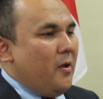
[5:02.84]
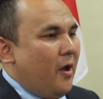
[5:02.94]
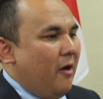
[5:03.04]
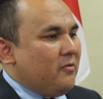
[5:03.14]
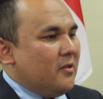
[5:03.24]

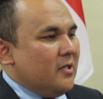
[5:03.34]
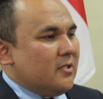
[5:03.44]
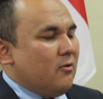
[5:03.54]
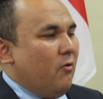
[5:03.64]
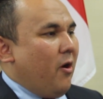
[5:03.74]
after
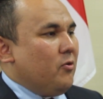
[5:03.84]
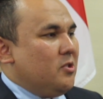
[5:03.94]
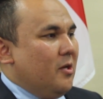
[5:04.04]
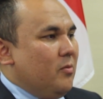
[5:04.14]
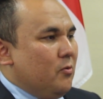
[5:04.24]
this
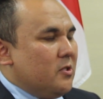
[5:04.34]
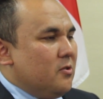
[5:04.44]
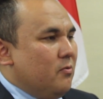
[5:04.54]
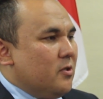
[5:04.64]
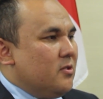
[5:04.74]
roundtable,
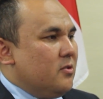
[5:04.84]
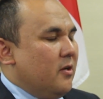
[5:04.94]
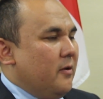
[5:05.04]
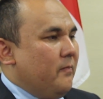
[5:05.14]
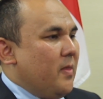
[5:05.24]
which was
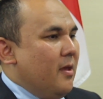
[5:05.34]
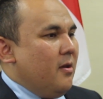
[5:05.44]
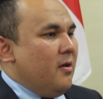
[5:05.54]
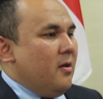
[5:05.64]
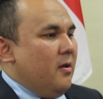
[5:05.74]

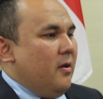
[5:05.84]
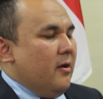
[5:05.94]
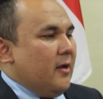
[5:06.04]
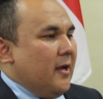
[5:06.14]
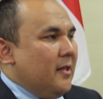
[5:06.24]

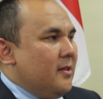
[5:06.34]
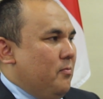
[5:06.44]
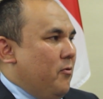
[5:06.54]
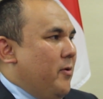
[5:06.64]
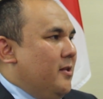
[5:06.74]
kindly
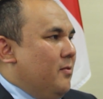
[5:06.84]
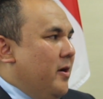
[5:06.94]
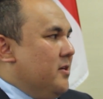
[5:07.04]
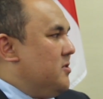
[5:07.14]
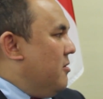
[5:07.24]
provided
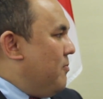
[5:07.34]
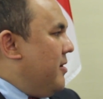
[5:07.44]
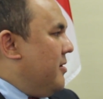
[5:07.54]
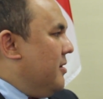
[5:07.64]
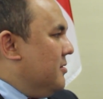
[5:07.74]
by
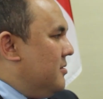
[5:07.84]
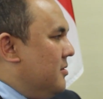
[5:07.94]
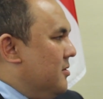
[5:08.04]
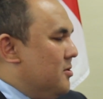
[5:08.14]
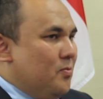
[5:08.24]
CERBA and
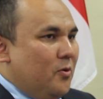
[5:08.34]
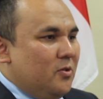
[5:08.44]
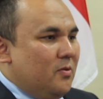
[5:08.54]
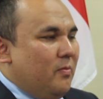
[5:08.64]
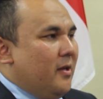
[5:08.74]

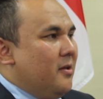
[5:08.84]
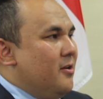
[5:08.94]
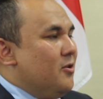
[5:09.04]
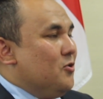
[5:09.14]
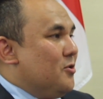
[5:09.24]
supported by
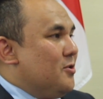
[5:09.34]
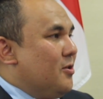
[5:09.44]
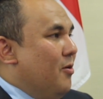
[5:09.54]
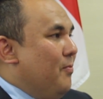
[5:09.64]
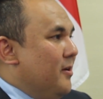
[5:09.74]
interested
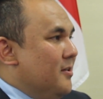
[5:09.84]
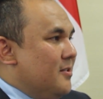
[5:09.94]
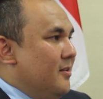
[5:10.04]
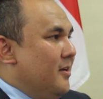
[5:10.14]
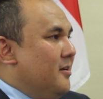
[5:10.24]
companies
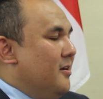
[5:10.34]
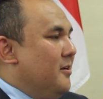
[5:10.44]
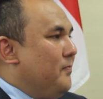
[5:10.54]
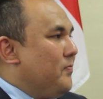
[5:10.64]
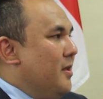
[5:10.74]
like
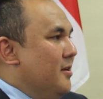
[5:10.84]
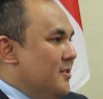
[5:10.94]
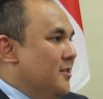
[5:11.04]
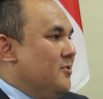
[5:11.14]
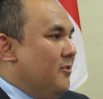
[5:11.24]

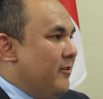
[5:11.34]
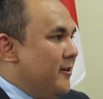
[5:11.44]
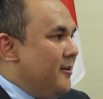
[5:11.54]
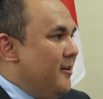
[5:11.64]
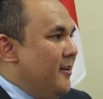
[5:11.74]
Centera,
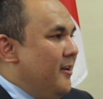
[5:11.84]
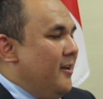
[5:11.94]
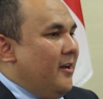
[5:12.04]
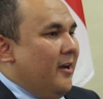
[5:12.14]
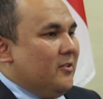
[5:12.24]

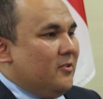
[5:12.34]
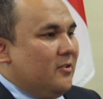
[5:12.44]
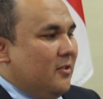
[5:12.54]
and